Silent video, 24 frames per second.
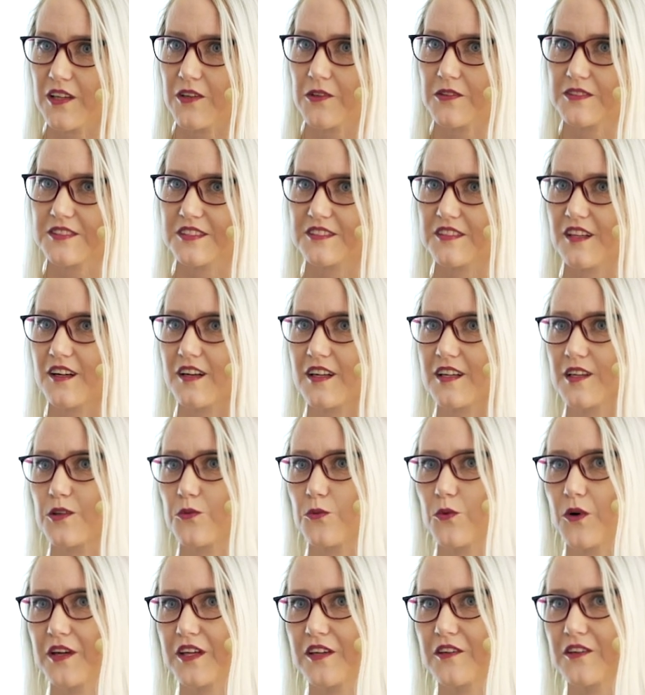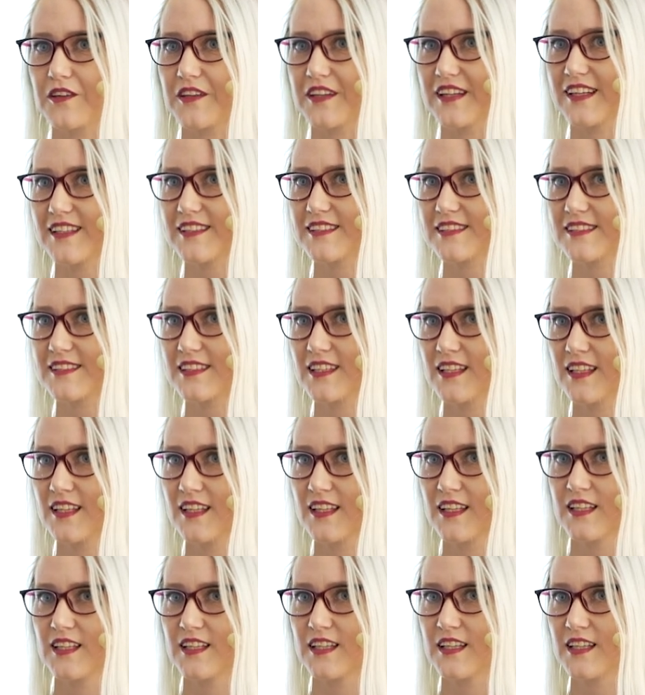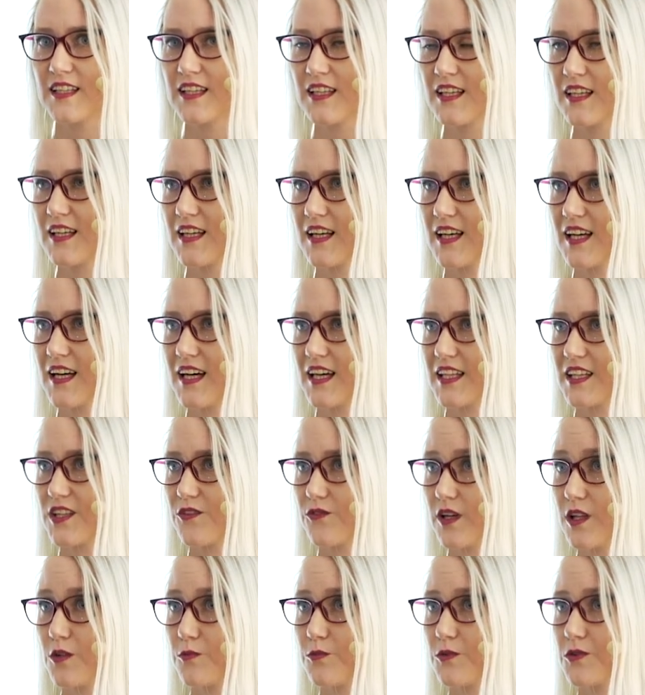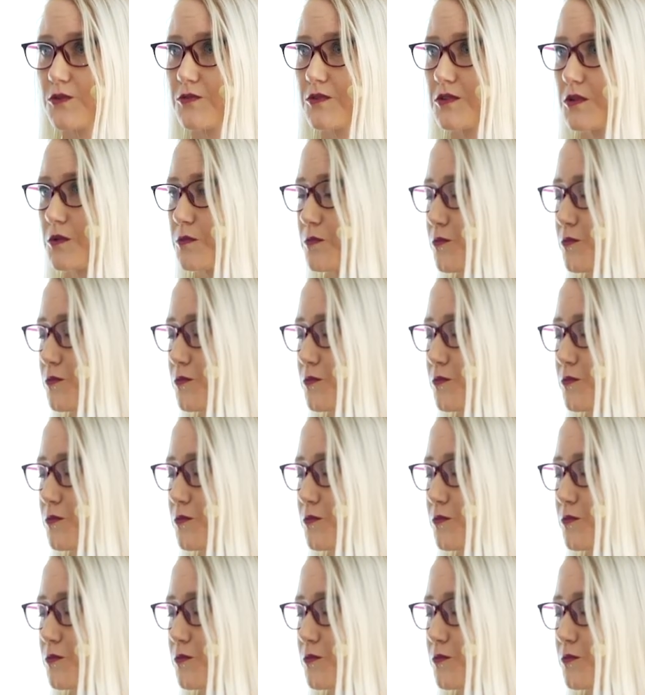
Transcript: you start working on this. Developer will